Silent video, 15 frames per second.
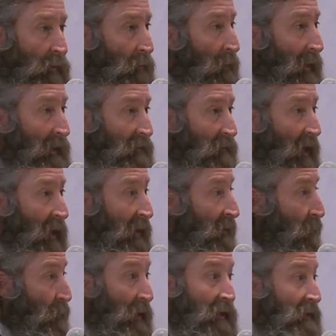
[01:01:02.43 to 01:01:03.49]
when you buy
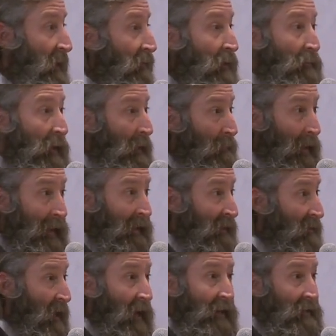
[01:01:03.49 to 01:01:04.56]
exotics because everybody buying
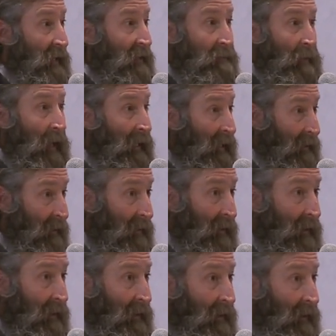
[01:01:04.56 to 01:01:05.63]
exotics has money.
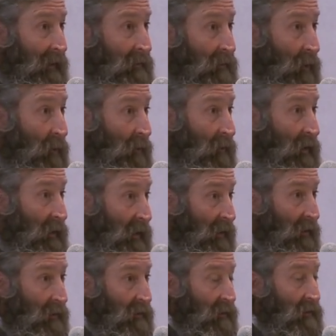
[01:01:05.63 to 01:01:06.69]
And so the
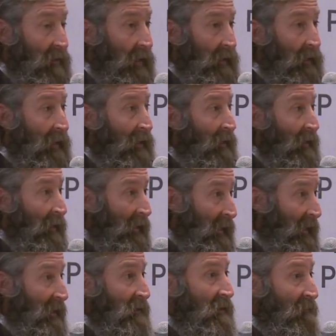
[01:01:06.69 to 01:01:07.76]
deal is is like
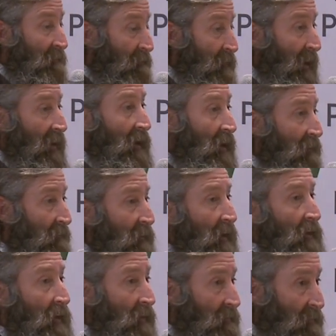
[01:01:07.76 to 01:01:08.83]
it is a very
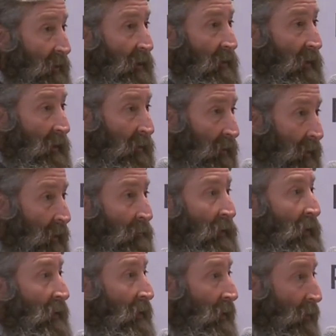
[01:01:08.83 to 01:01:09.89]
very very
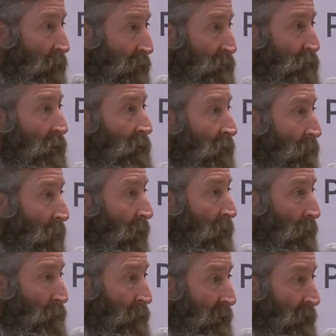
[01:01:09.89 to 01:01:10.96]
limited and restricted
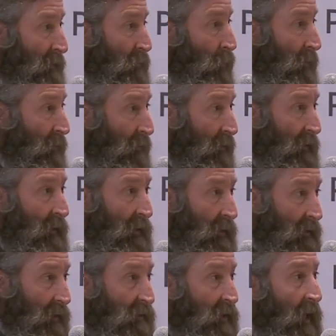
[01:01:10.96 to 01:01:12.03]
marketplace when you're looking
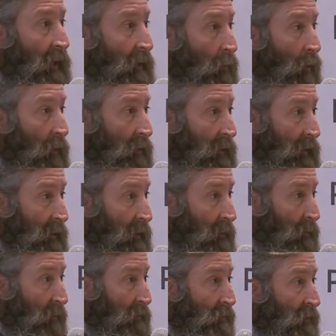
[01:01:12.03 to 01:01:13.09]
at these high quality
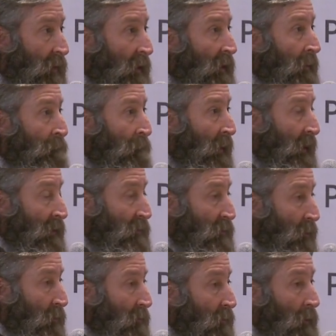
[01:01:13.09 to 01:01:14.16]
animals. And
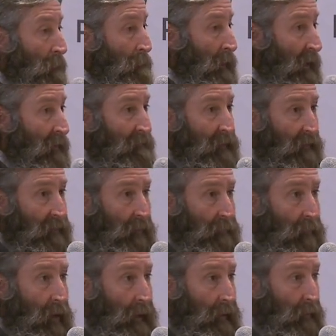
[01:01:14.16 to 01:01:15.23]
so you can benefit from
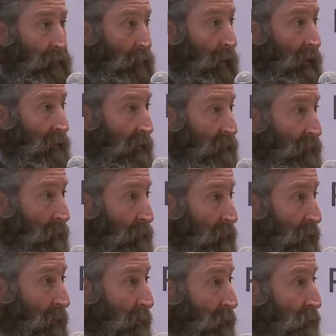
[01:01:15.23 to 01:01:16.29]
buying directly from
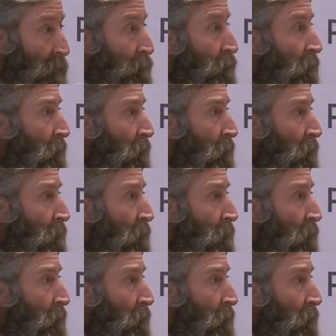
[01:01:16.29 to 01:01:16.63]
breeders